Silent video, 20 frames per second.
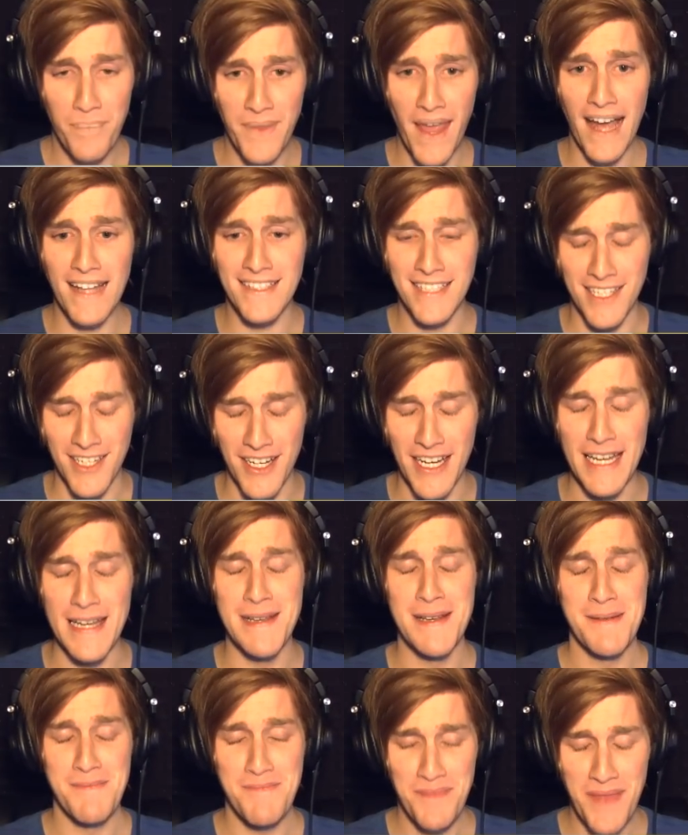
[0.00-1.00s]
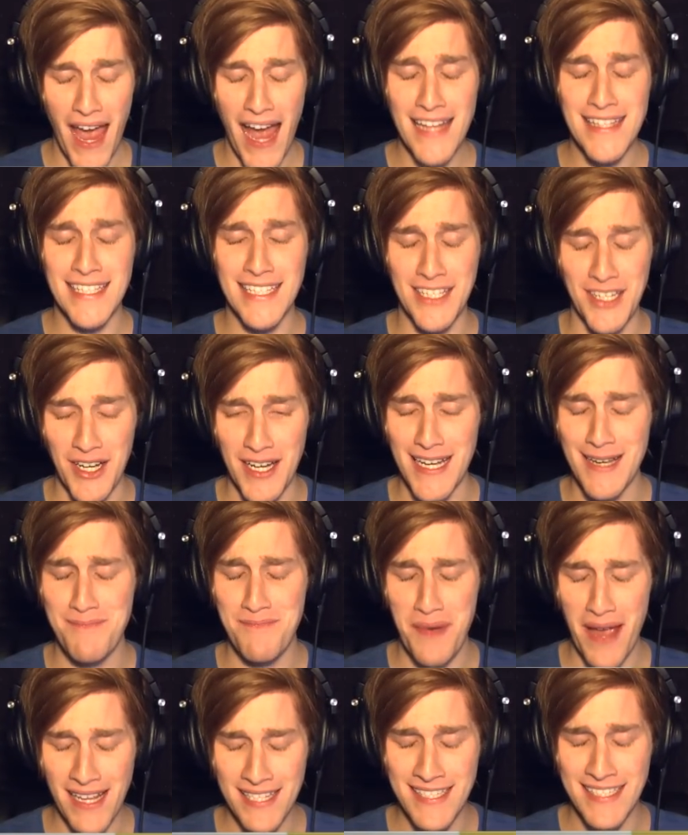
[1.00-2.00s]
That's good. That's good.
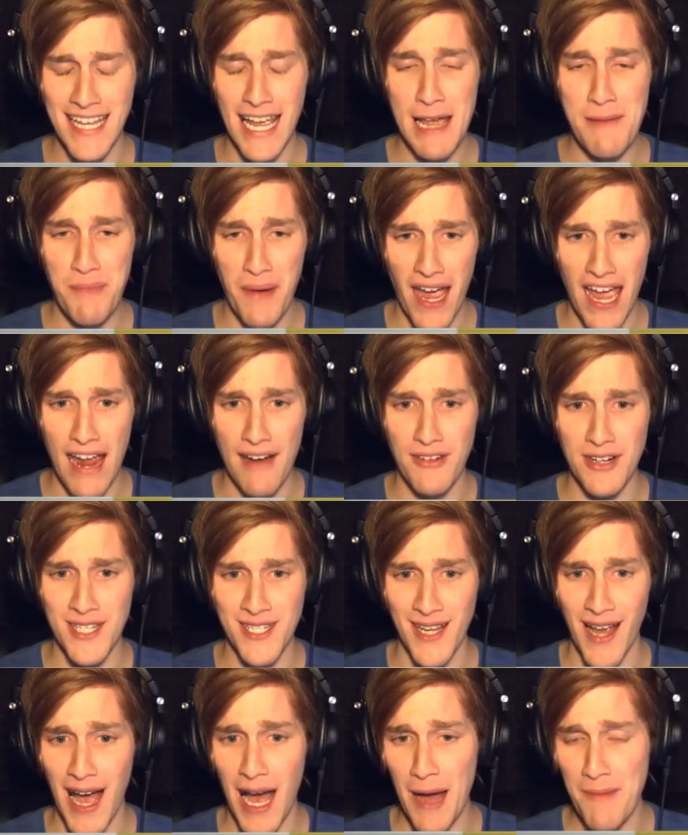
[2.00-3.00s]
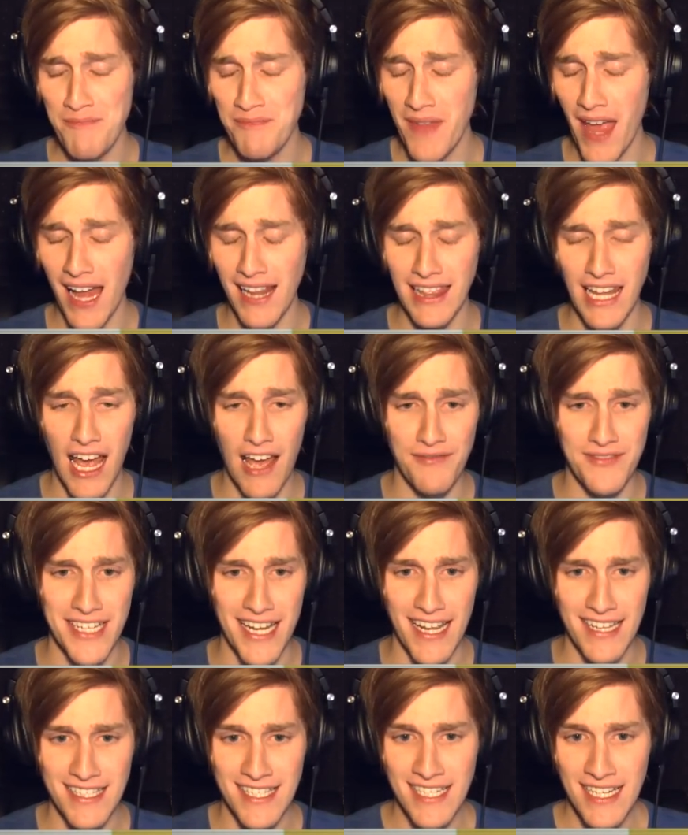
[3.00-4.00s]
Best tape I ever saw. I loved
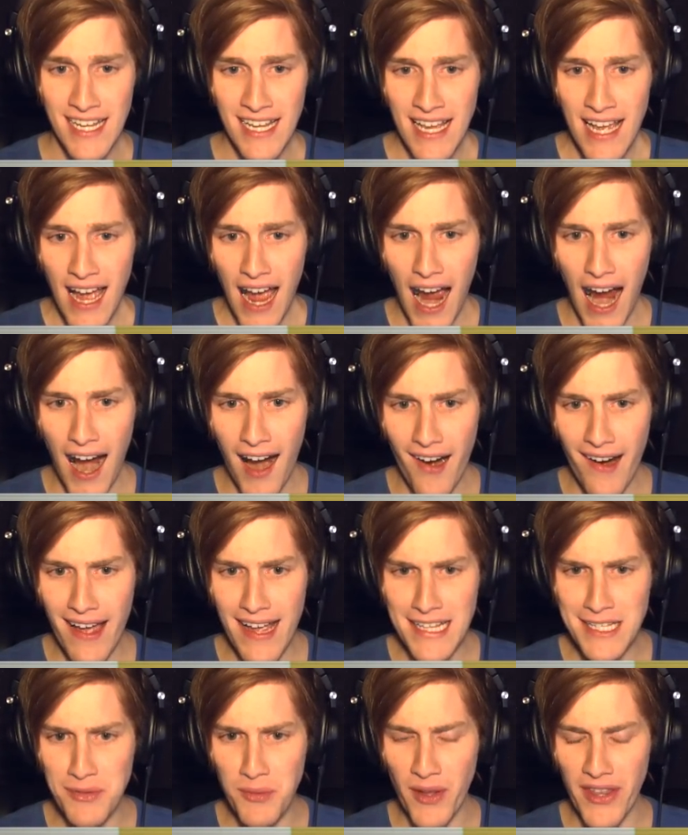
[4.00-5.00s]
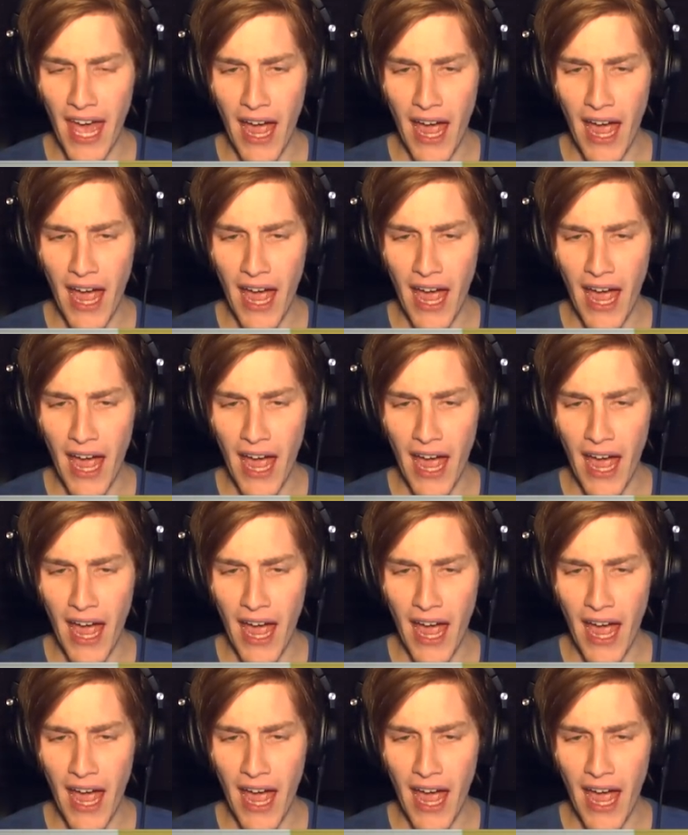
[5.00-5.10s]
it. All right. Well,